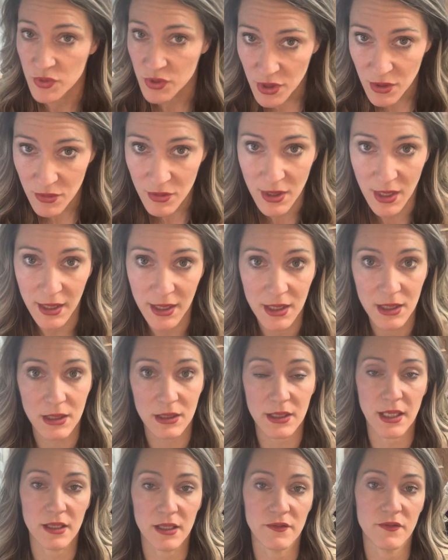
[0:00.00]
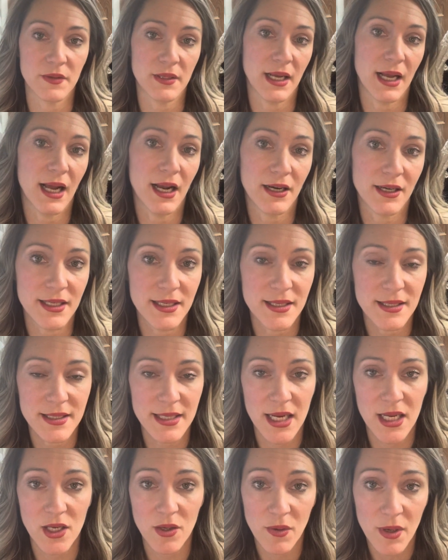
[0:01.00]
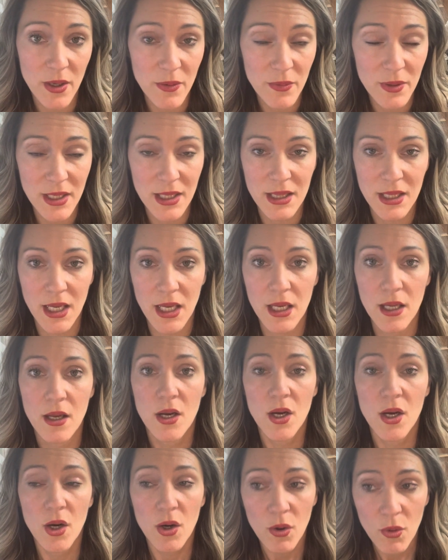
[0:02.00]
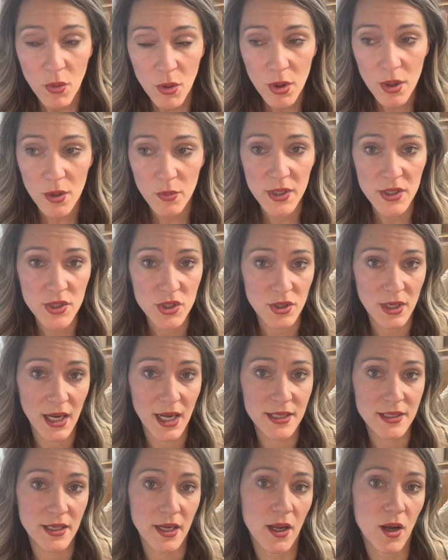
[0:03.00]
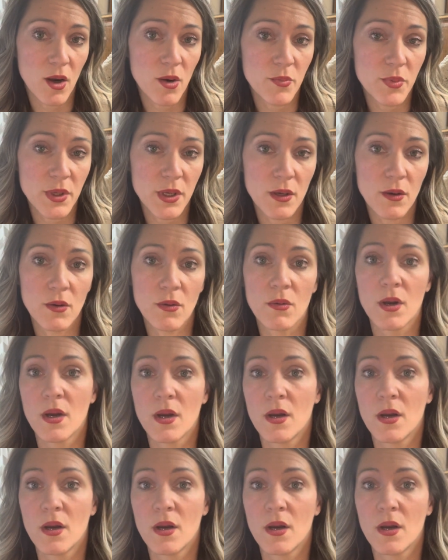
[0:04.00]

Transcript: do not get a letter from the IRS saying you owe anything, or we try to help you